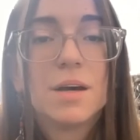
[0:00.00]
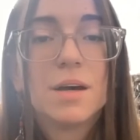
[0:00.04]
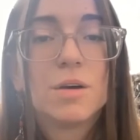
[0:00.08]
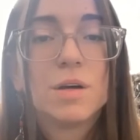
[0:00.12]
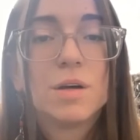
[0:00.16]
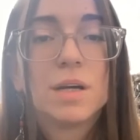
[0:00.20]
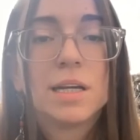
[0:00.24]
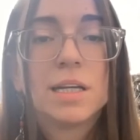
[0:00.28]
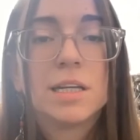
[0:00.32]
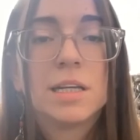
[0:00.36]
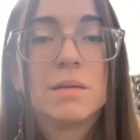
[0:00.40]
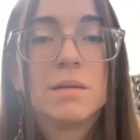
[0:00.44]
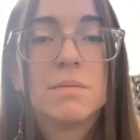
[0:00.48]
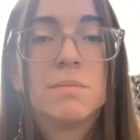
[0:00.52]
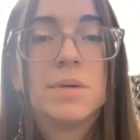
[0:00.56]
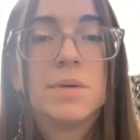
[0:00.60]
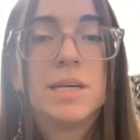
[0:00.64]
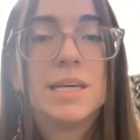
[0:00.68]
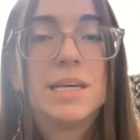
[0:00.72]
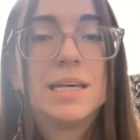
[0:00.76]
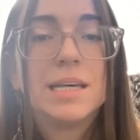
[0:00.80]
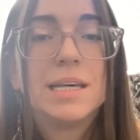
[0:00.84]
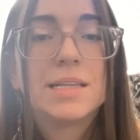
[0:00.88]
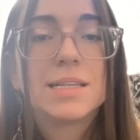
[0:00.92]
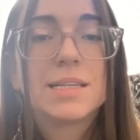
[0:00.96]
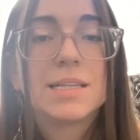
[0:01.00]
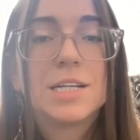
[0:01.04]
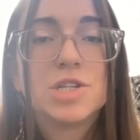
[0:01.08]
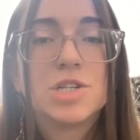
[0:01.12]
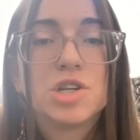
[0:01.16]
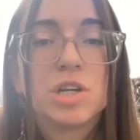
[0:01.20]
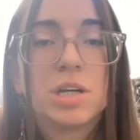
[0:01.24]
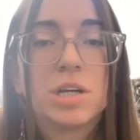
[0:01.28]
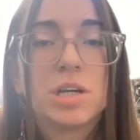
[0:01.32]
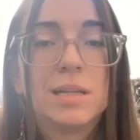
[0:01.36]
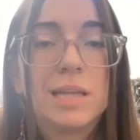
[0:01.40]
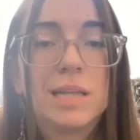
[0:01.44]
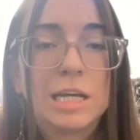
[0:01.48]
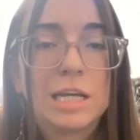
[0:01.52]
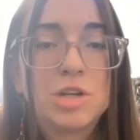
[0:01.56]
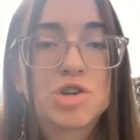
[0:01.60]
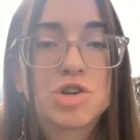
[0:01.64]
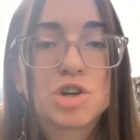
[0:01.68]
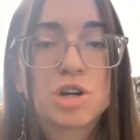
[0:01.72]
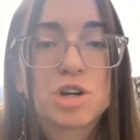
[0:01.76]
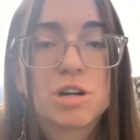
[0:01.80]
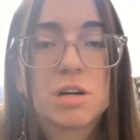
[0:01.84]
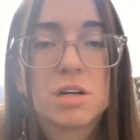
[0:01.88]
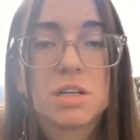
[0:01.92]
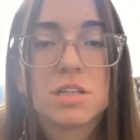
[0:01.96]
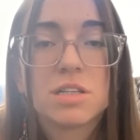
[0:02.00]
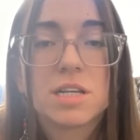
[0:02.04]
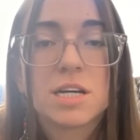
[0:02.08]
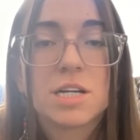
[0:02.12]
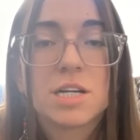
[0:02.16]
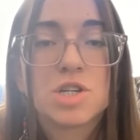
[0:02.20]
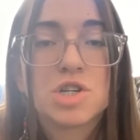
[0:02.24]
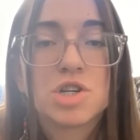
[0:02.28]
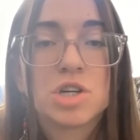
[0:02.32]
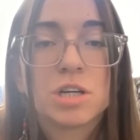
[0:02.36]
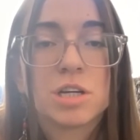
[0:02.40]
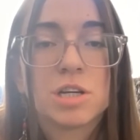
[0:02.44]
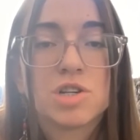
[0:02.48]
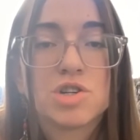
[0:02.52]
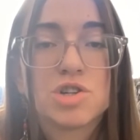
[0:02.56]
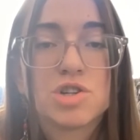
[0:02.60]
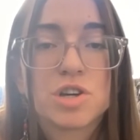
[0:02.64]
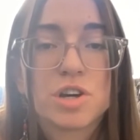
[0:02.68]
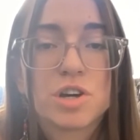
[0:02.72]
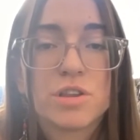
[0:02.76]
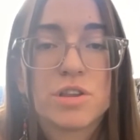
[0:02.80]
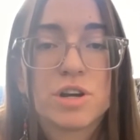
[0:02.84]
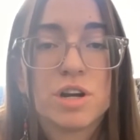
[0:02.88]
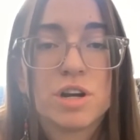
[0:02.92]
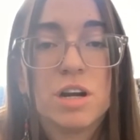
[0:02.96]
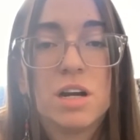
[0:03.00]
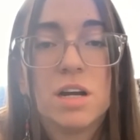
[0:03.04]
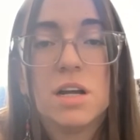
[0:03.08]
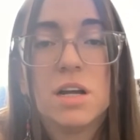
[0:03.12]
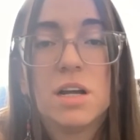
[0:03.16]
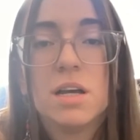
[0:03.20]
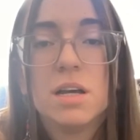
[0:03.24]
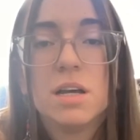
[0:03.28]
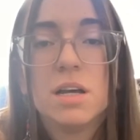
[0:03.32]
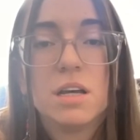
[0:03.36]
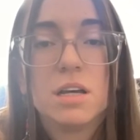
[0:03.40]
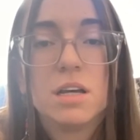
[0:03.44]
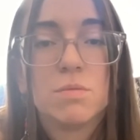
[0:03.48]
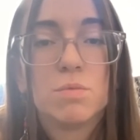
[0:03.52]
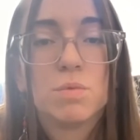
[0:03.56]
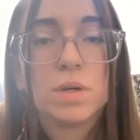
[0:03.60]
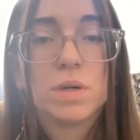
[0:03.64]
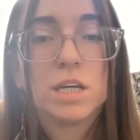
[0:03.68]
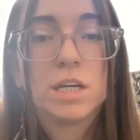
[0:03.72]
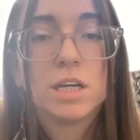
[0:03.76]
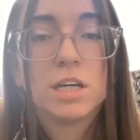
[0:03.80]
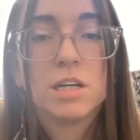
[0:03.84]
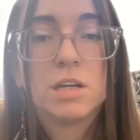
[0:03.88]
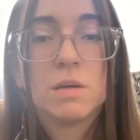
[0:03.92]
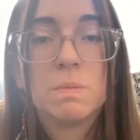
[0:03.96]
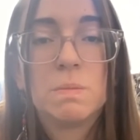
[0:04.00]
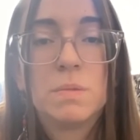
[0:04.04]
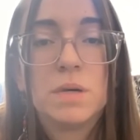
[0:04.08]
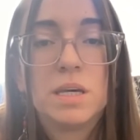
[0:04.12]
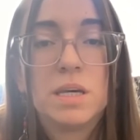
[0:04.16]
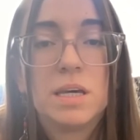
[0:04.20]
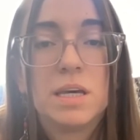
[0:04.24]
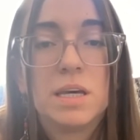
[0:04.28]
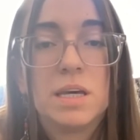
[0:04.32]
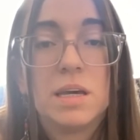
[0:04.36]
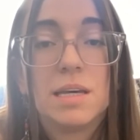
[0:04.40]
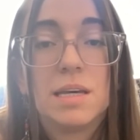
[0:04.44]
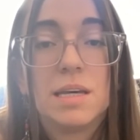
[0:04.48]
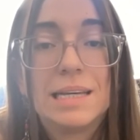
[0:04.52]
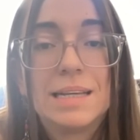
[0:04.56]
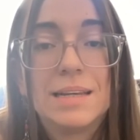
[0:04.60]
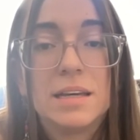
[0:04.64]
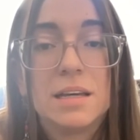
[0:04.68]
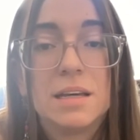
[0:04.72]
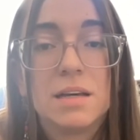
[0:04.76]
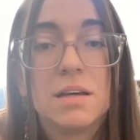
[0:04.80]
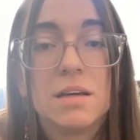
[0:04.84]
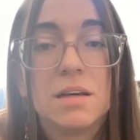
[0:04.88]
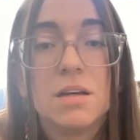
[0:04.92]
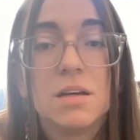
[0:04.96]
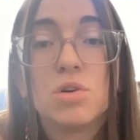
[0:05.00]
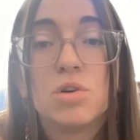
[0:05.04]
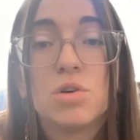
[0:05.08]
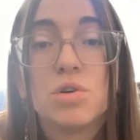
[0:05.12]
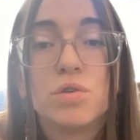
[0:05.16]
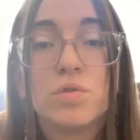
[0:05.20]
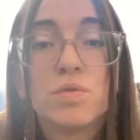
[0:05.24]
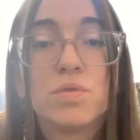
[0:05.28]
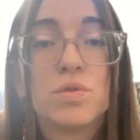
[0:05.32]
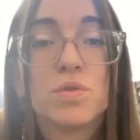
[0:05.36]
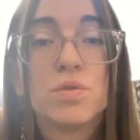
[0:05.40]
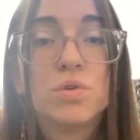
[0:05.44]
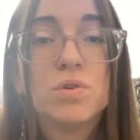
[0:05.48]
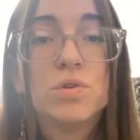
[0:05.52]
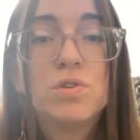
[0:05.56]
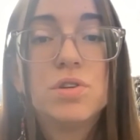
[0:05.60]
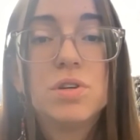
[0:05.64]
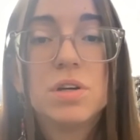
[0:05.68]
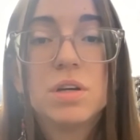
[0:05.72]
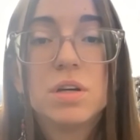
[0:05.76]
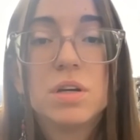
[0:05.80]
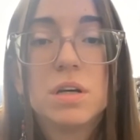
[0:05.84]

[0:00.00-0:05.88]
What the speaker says: we're going to be touching nature, touching each other, we're going to be eating good food.